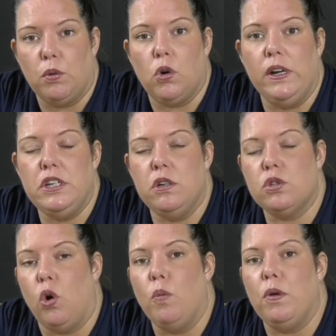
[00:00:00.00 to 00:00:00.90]
We're going to
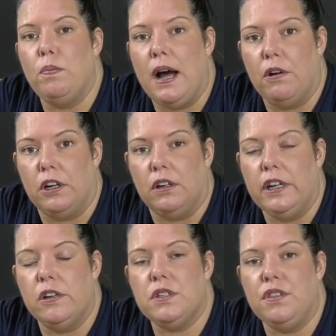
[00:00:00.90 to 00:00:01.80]
use opal powder.
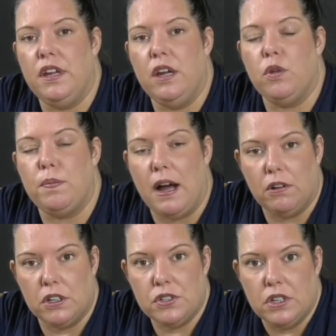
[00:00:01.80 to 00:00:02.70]
Here's the thing with
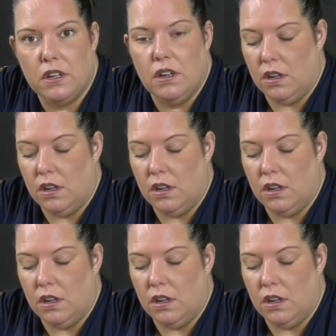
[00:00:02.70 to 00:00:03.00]
powders.